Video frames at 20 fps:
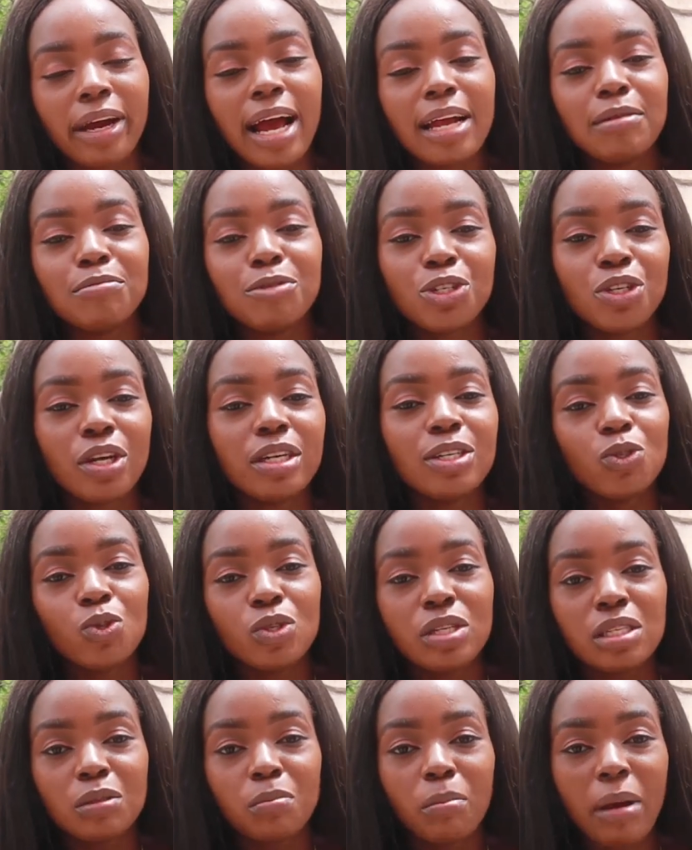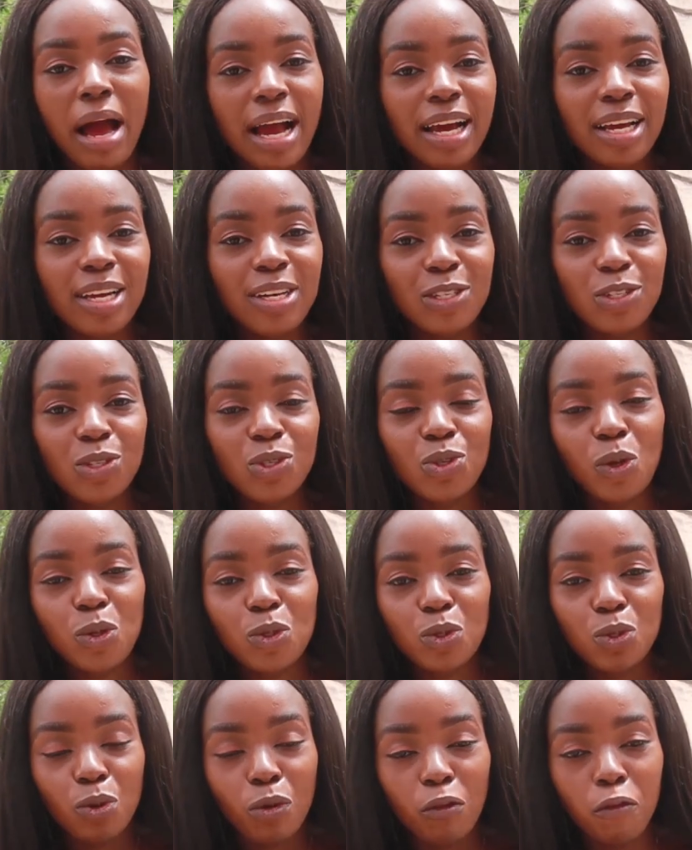admission into this park is
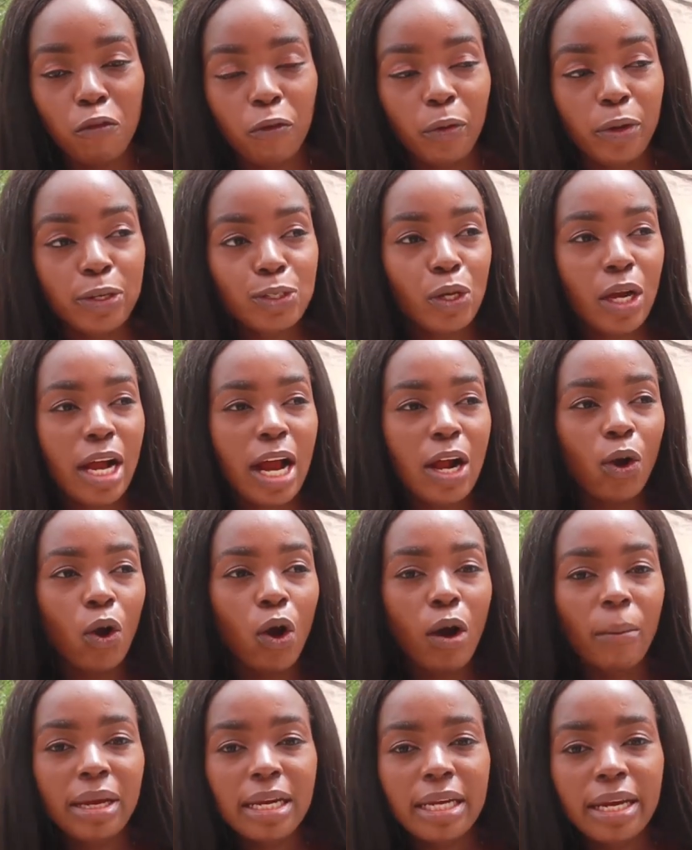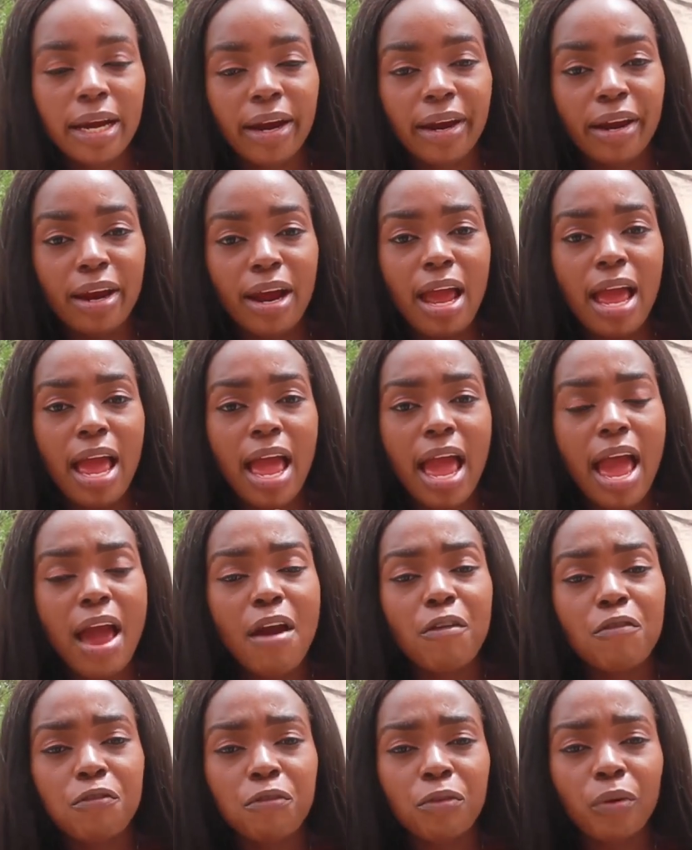so free. So you can come in here
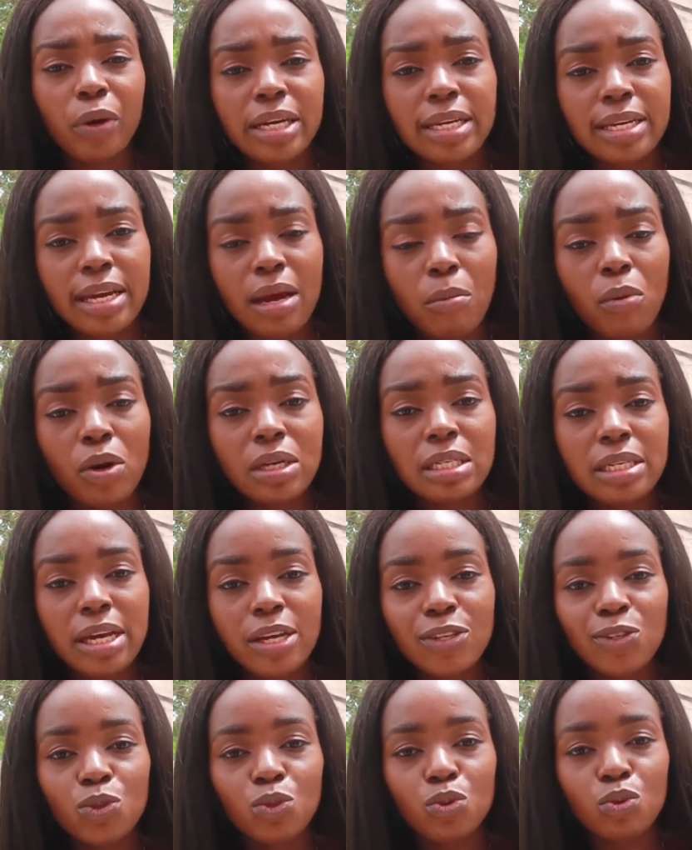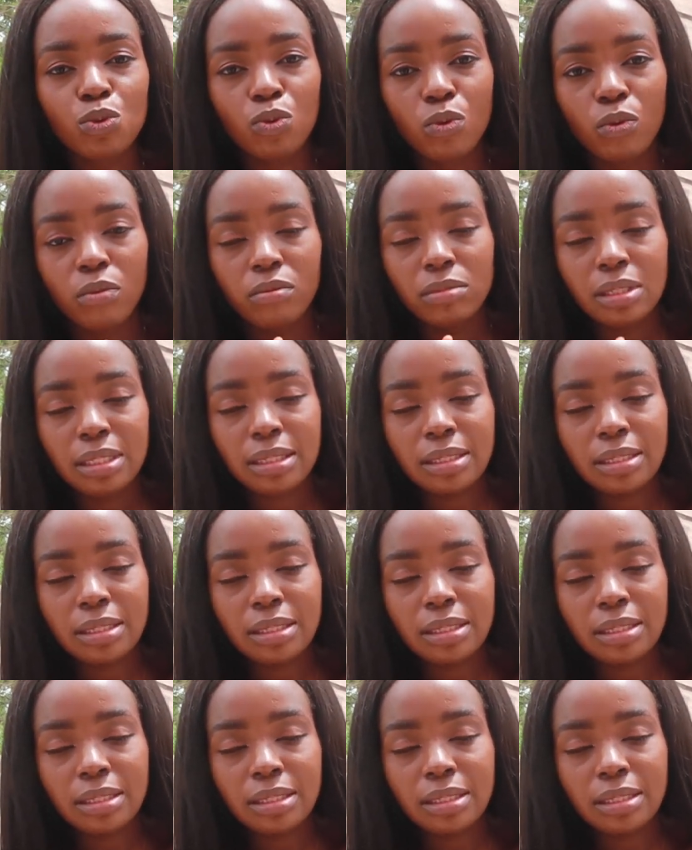every day, Mondays through